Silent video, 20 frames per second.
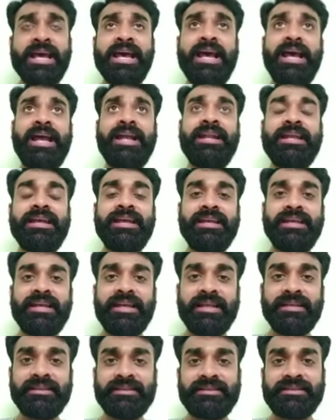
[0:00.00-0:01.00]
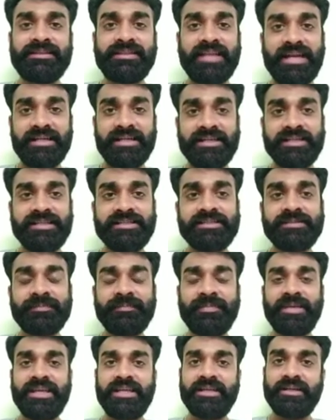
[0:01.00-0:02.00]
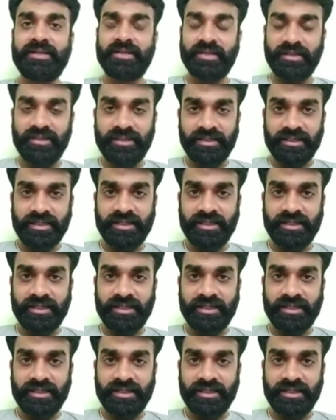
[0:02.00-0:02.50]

And that is being done